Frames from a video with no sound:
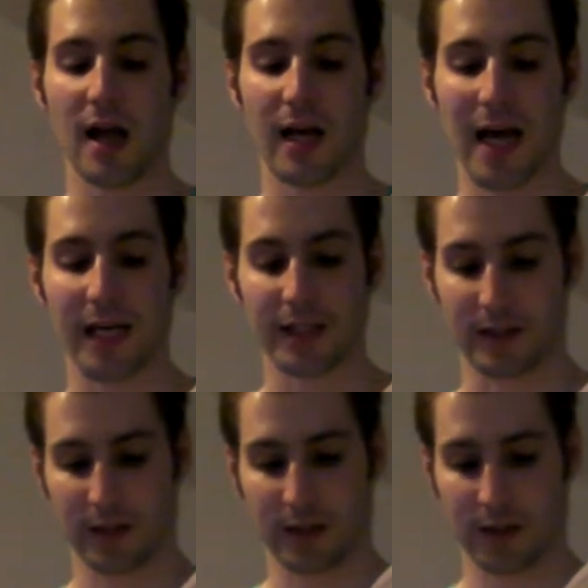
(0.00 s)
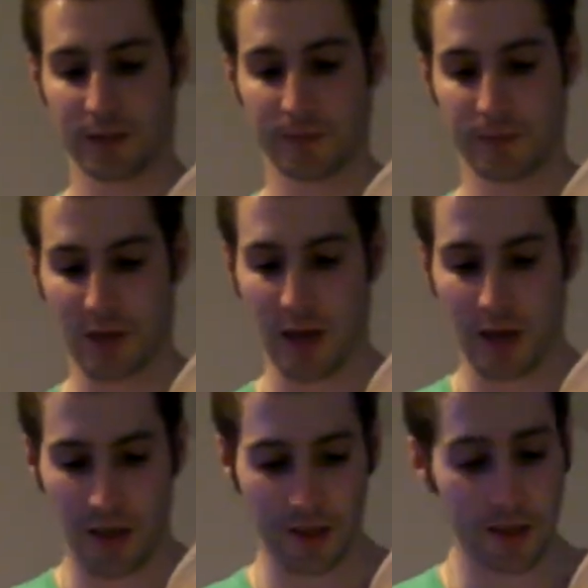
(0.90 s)
alliance.
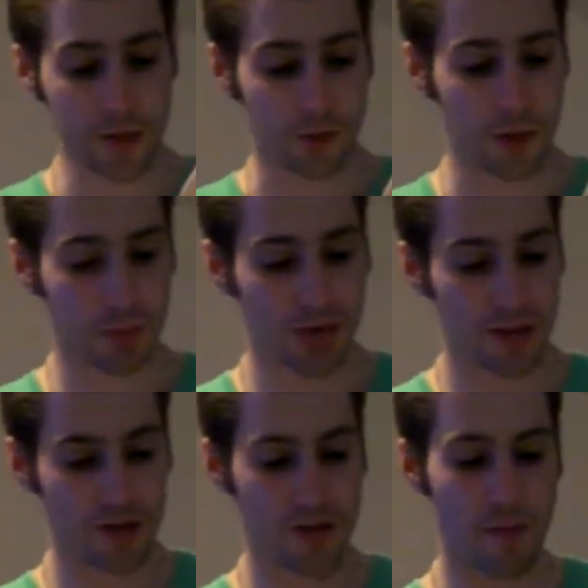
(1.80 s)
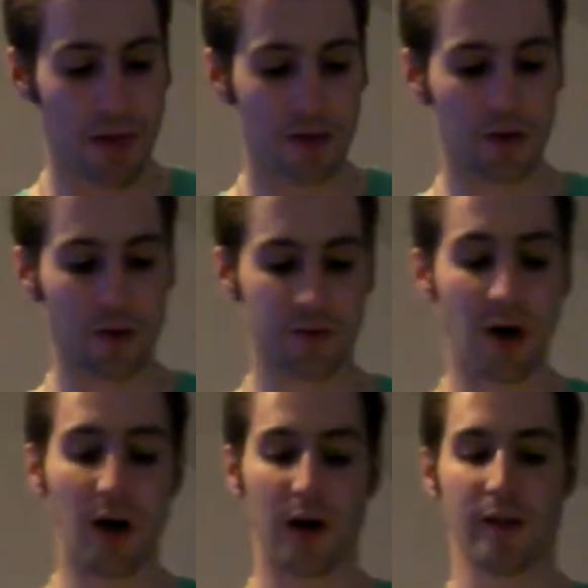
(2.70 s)
Indeed, we pressed the matter so
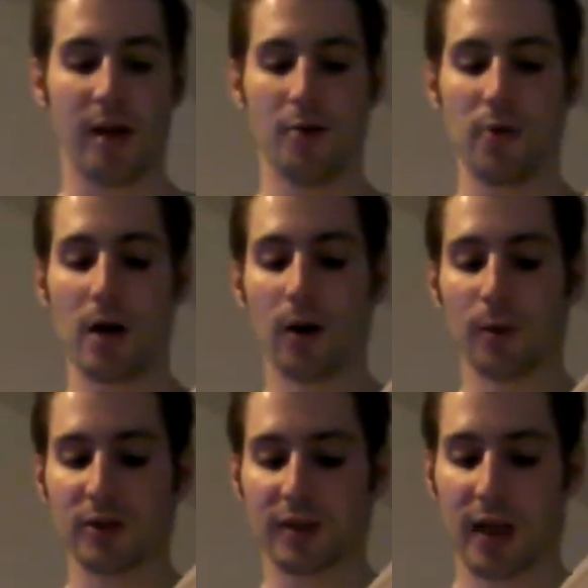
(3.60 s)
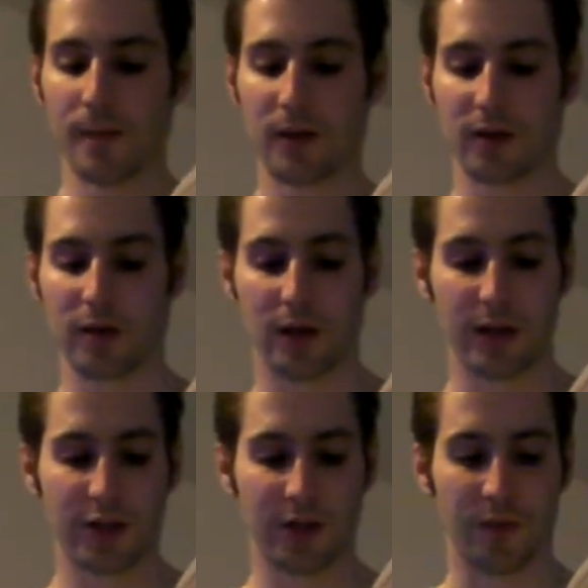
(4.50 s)
far that we almost came into
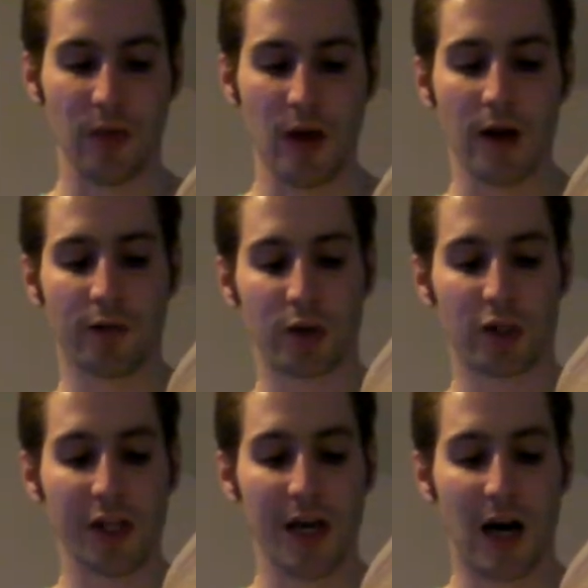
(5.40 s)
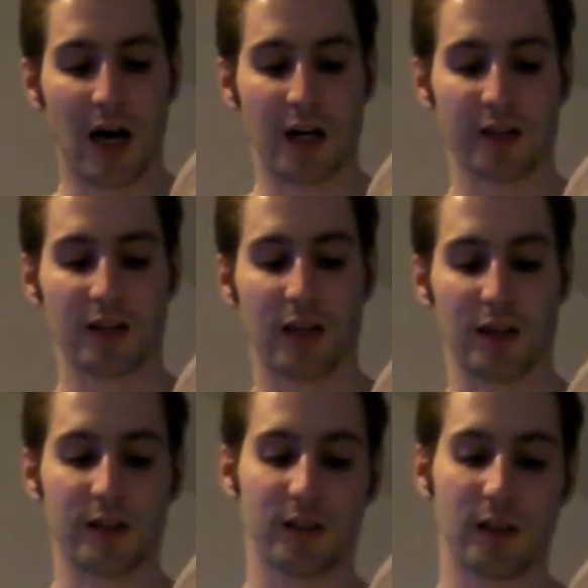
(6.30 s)
collision, for she asked
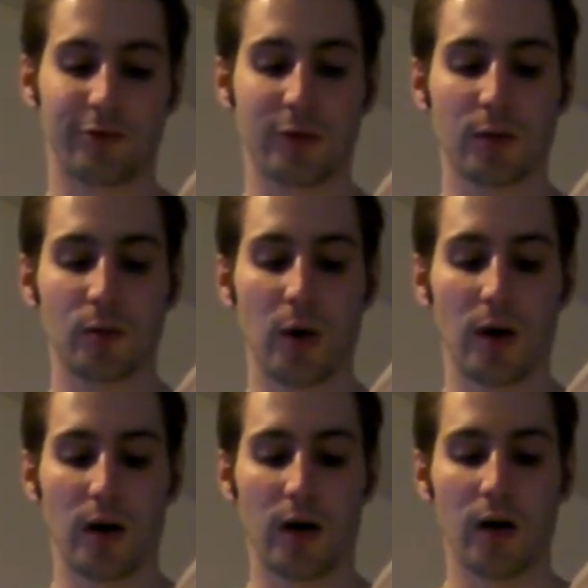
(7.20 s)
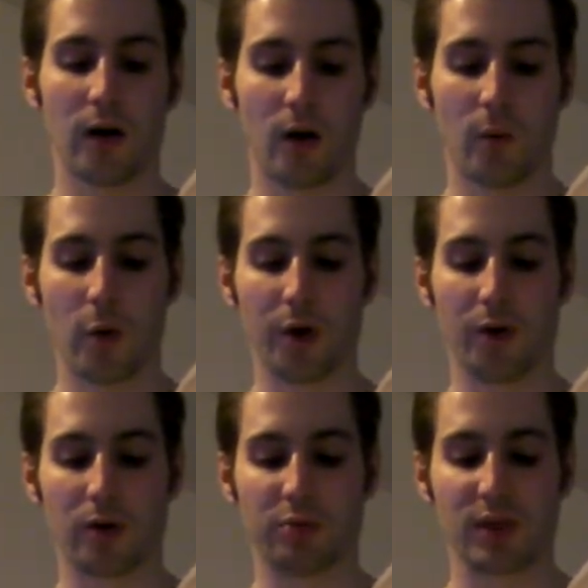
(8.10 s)
us if we were or were
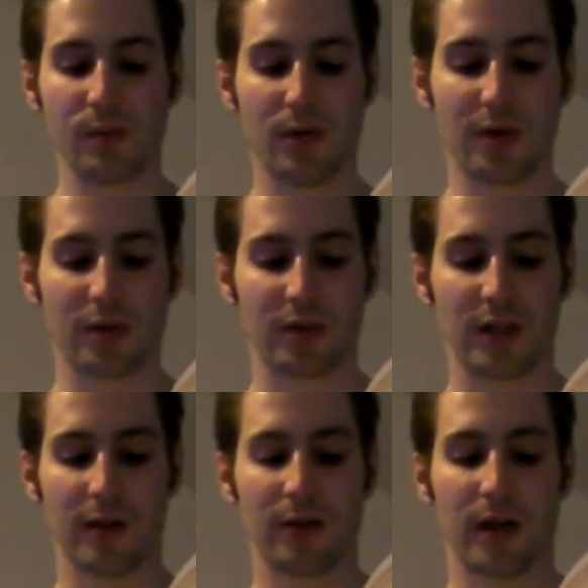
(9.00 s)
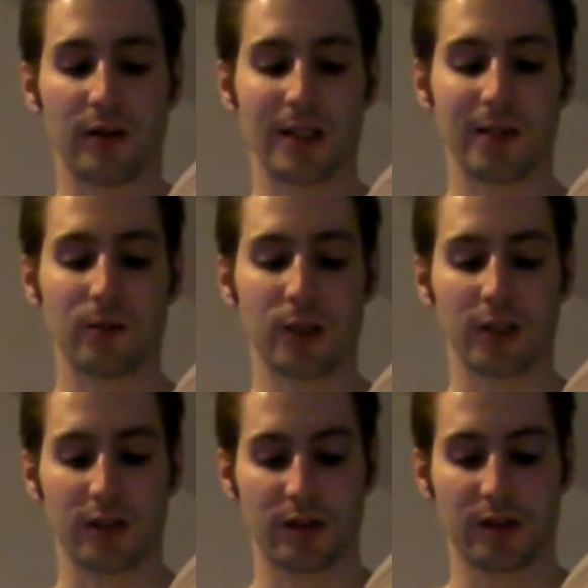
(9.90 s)
not prepared to carry out her
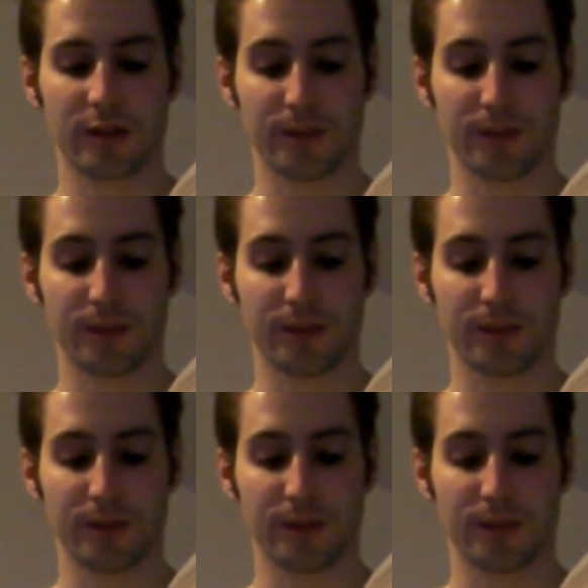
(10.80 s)
wishes.